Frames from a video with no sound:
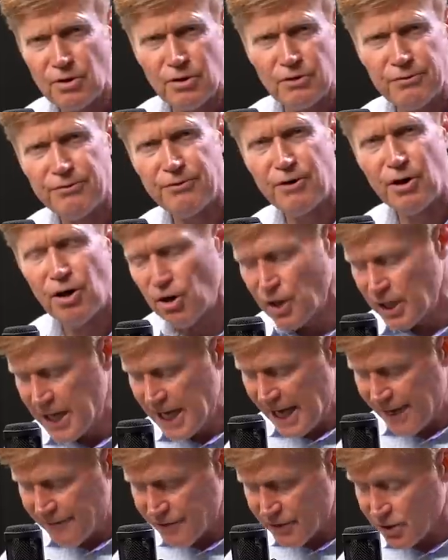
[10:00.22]
or a fall,
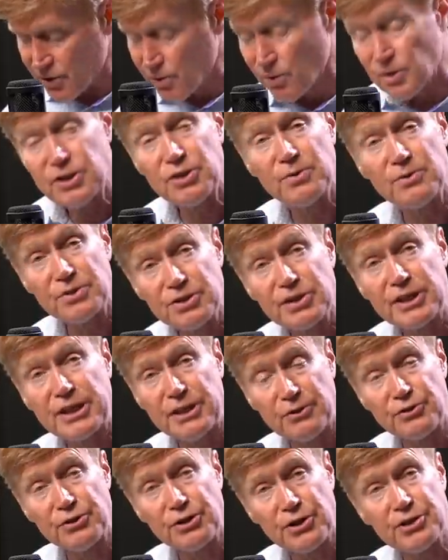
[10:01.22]
and they're going to a
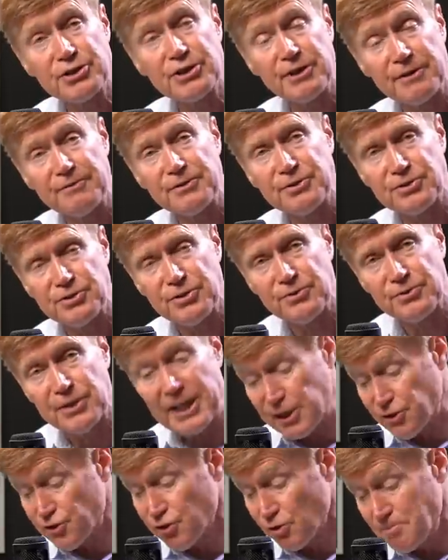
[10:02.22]
skilled nursing
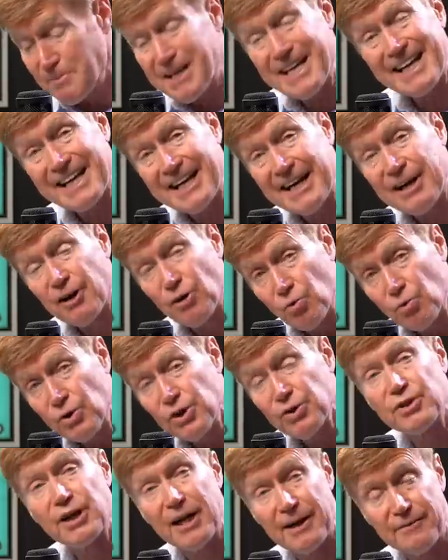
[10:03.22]
facility. And so Medicare
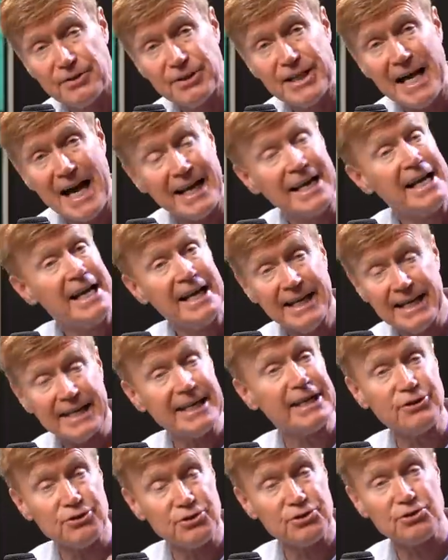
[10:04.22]
will cover that. And
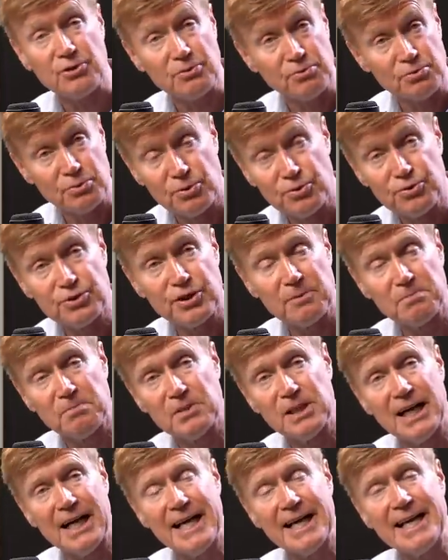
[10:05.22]
again, there's certain rules that
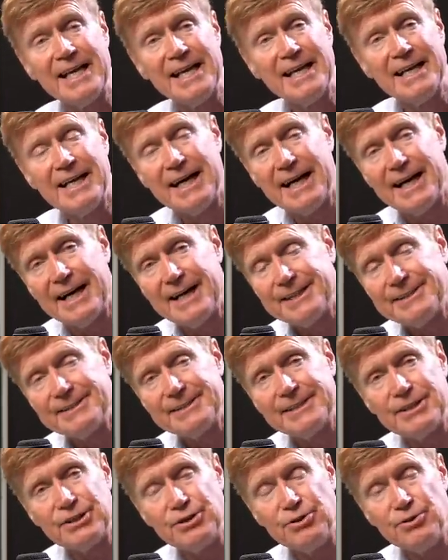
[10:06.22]
apply.
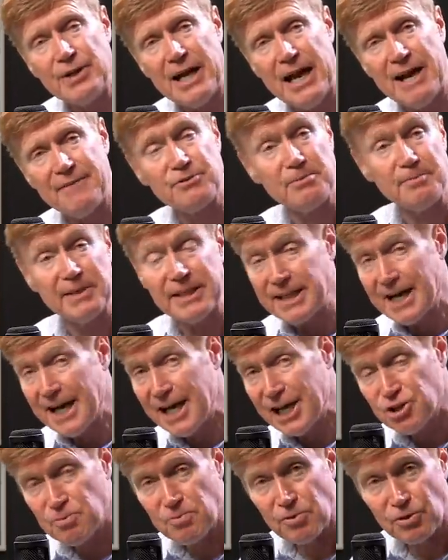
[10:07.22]
You have to be in the
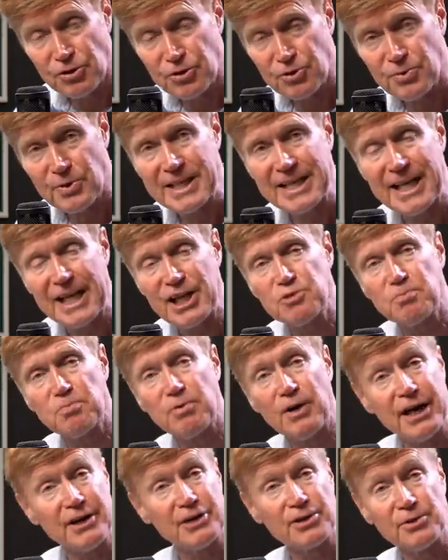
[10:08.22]
hospital 3 days
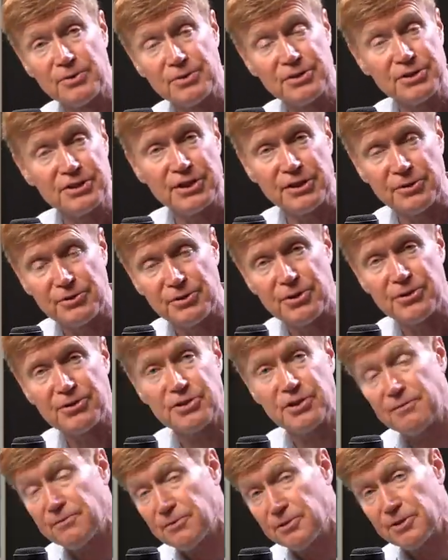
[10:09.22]
prior to going to skilled
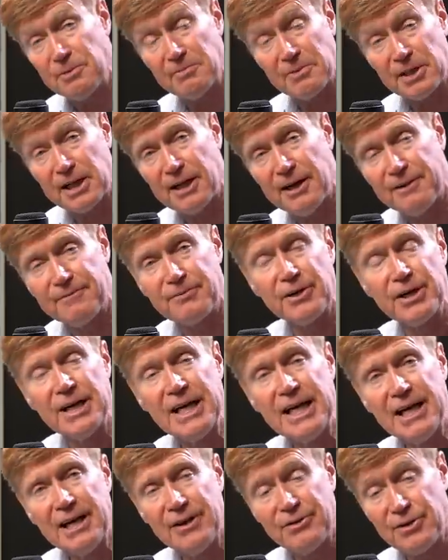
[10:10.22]
nursing for them to cover.
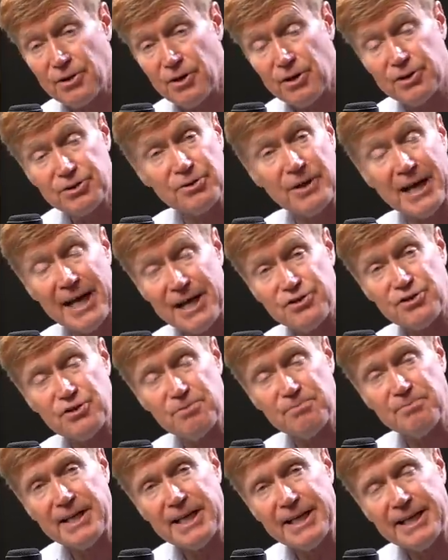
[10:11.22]
There also has
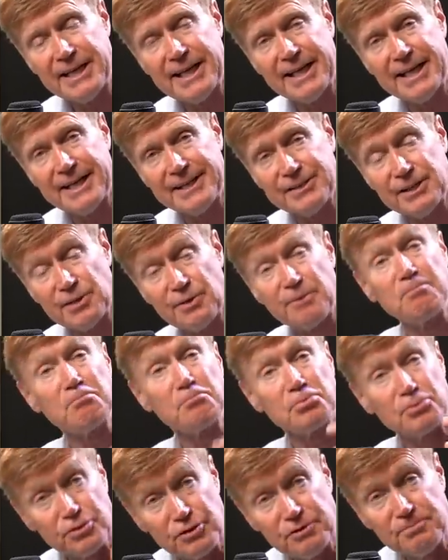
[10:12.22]
to be
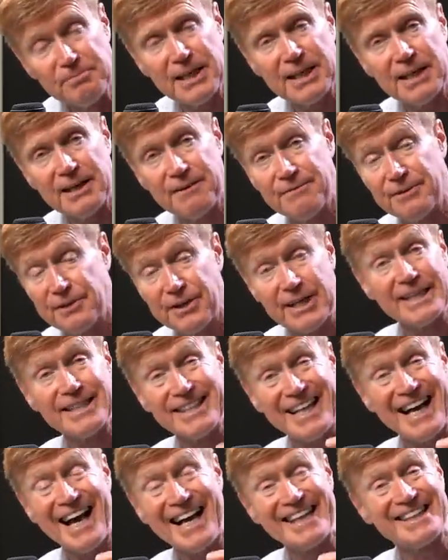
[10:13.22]
improvement, a very
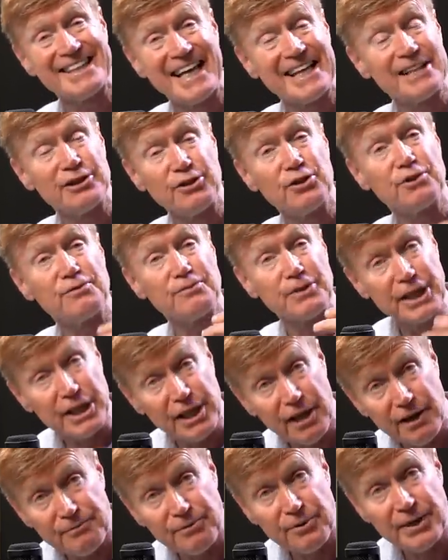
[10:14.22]
high likelihood of
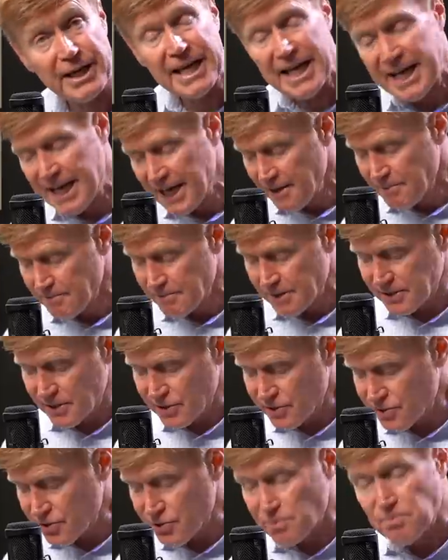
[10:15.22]
recovery, but
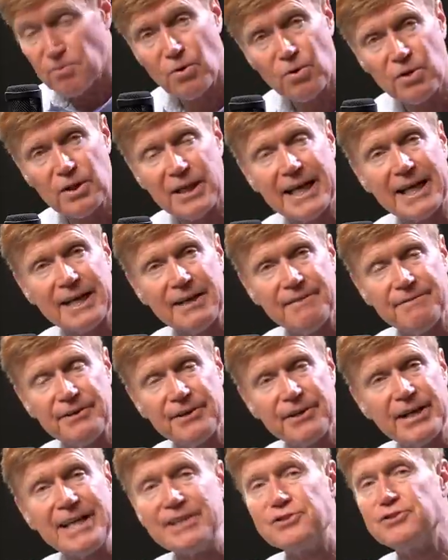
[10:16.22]
this is more like a
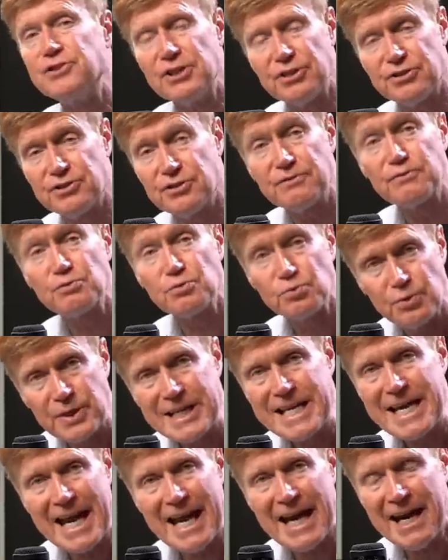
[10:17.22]
very intensive
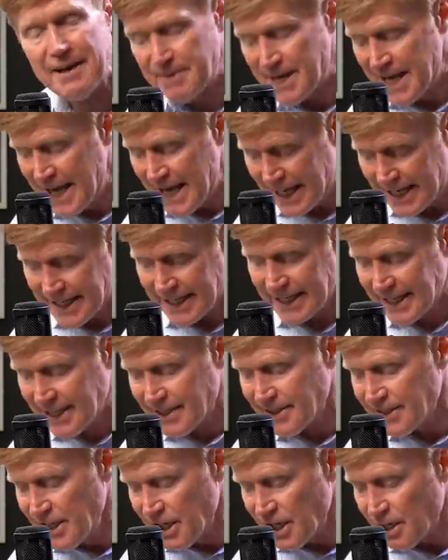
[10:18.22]
rehab. And
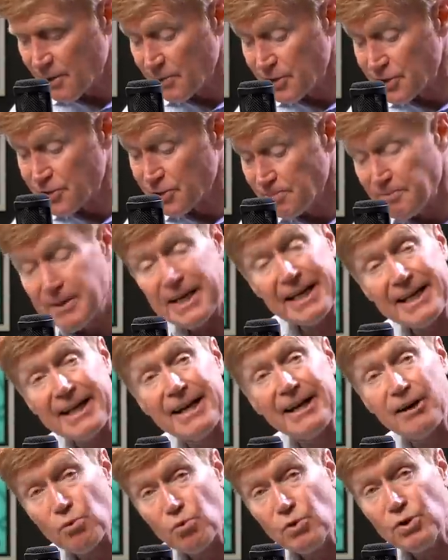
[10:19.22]
again, original
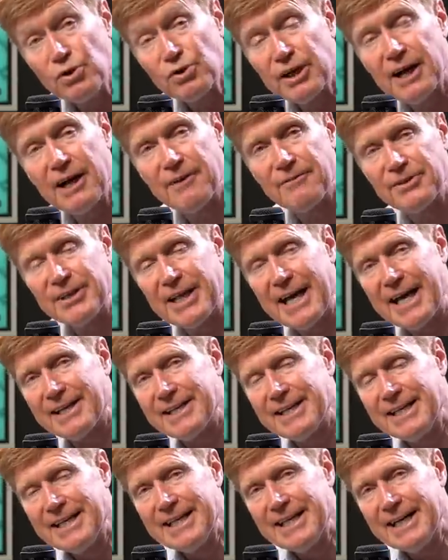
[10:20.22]
Medicare will cover
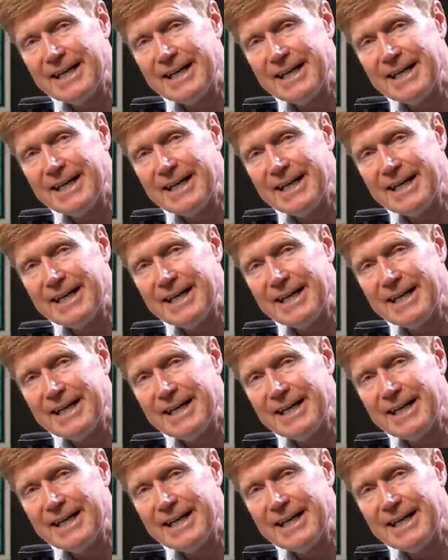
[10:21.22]
that